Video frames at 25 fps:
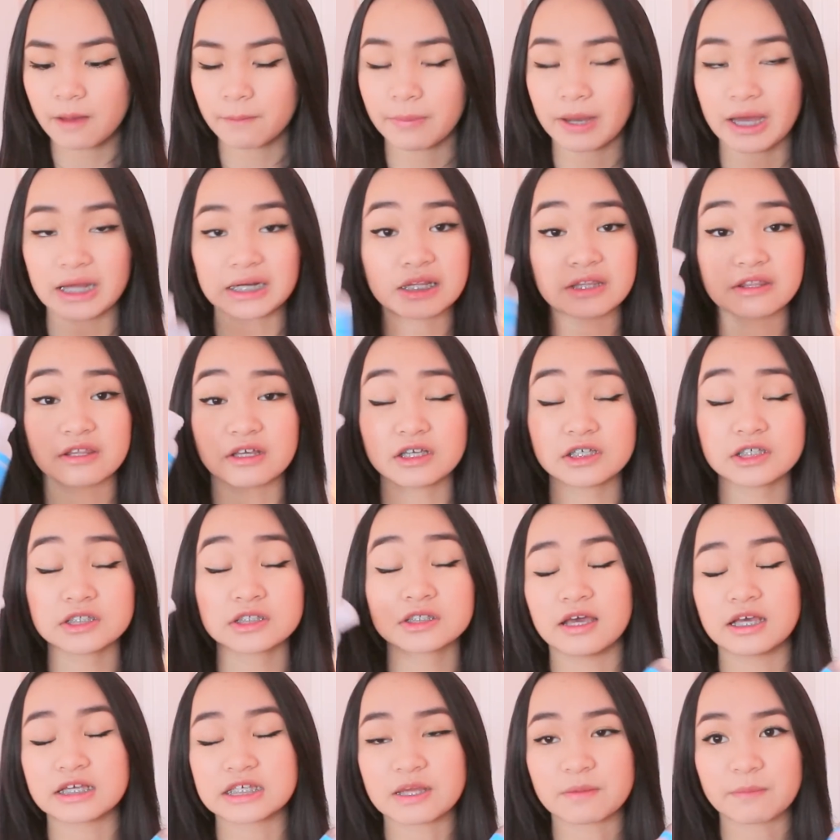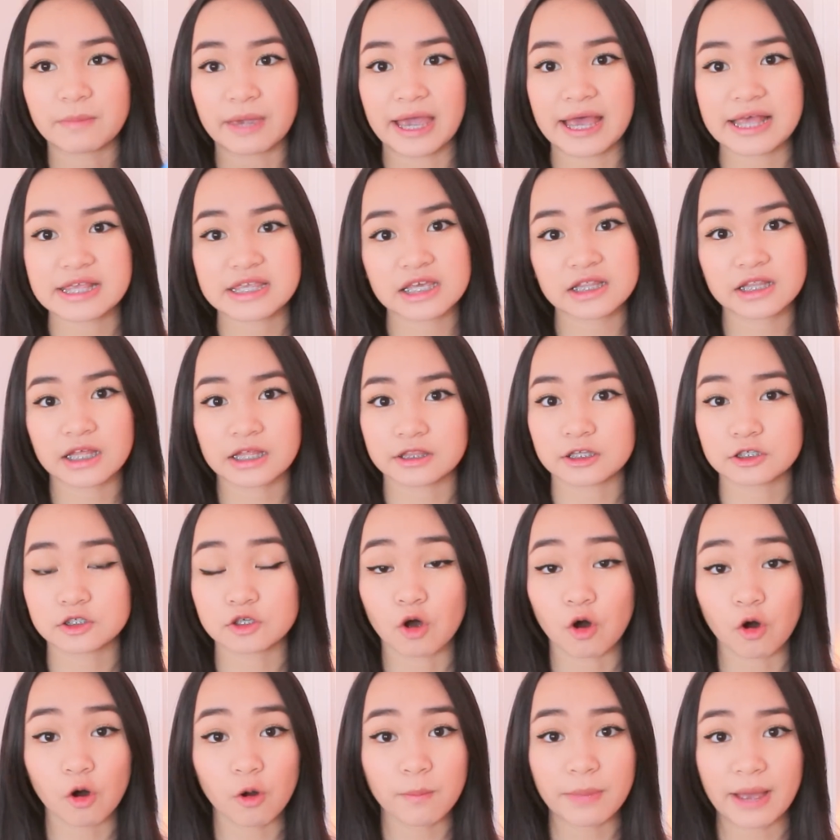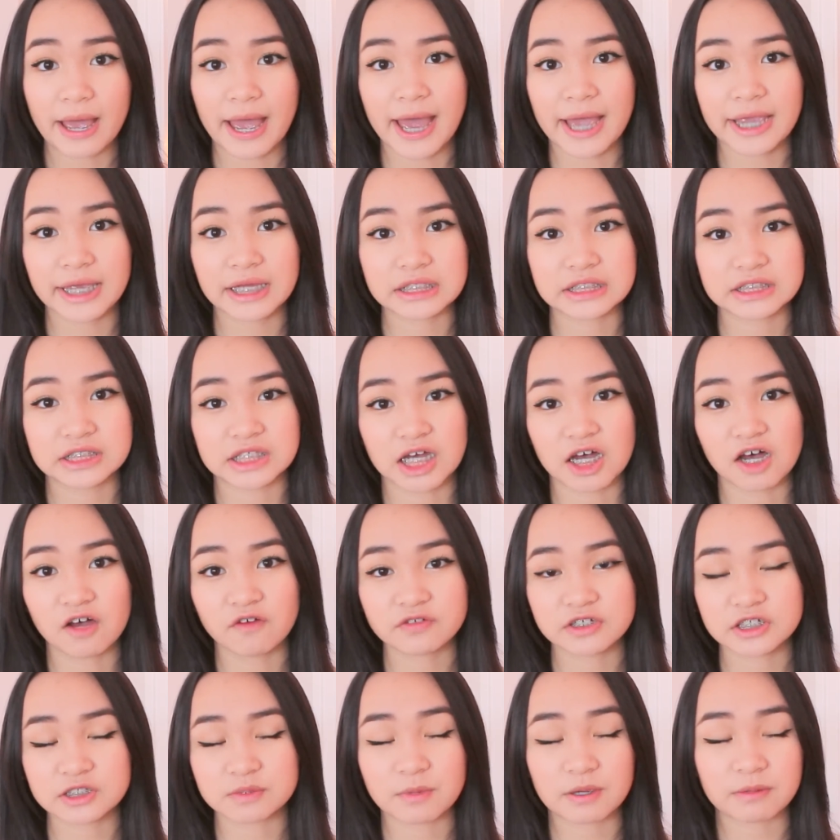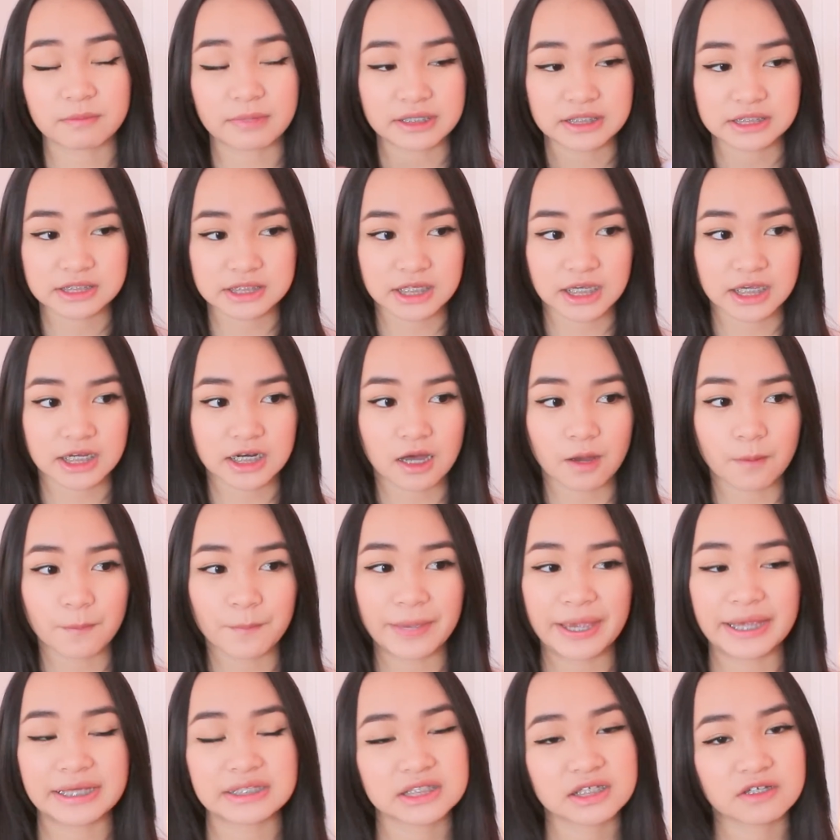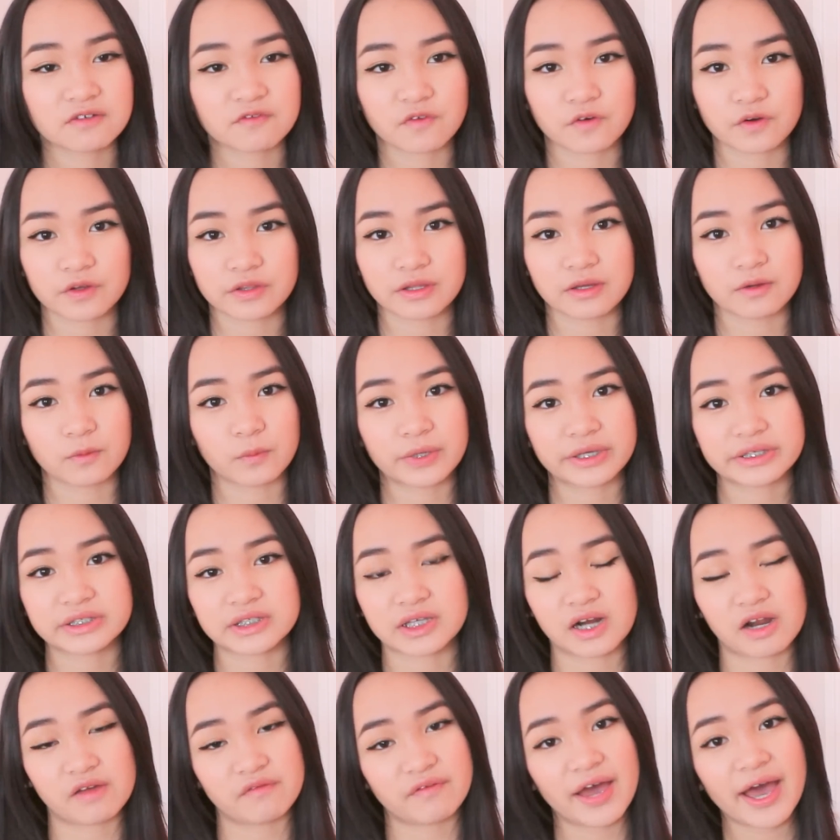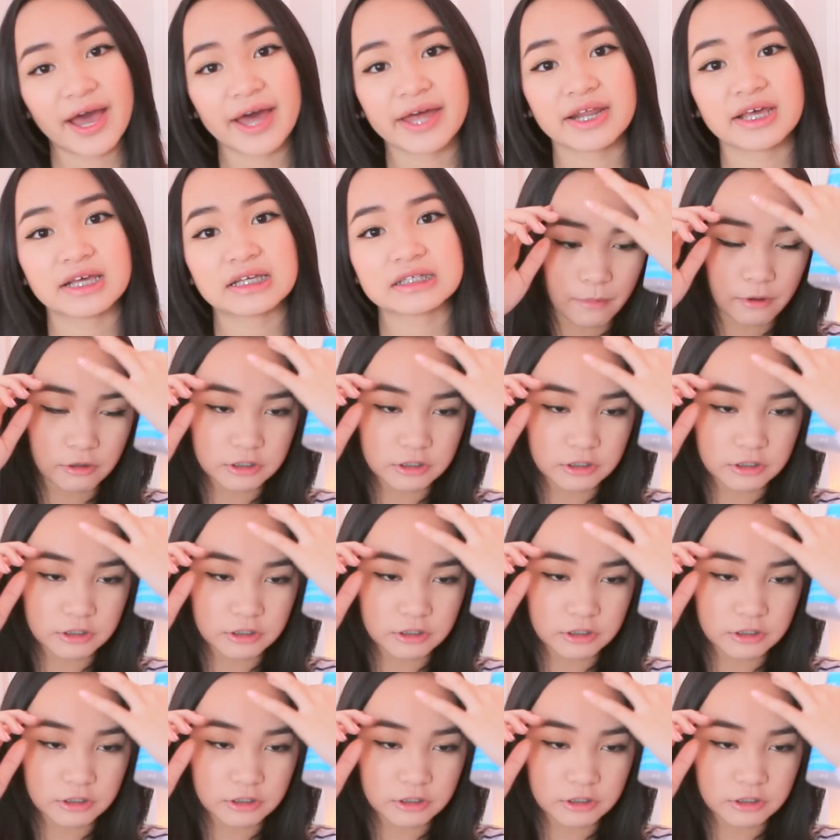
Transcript: But this is amazing. Like, this whole bag itself just made my skin amazing for the weeks that I've had it.